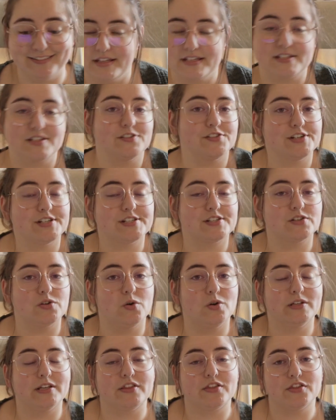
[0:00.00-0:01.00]
The story is
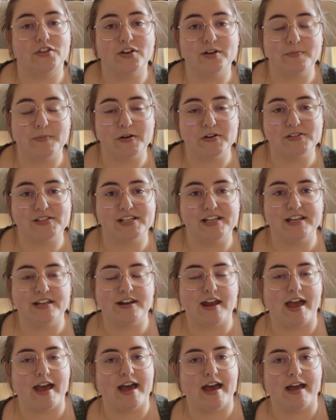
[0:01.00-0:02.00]
told in 3rd
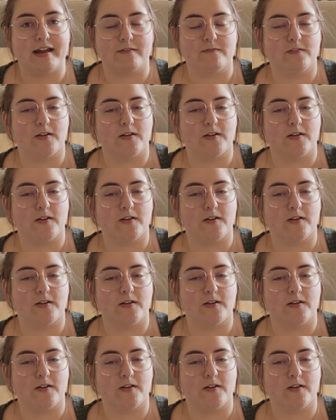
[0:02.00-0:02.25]
person and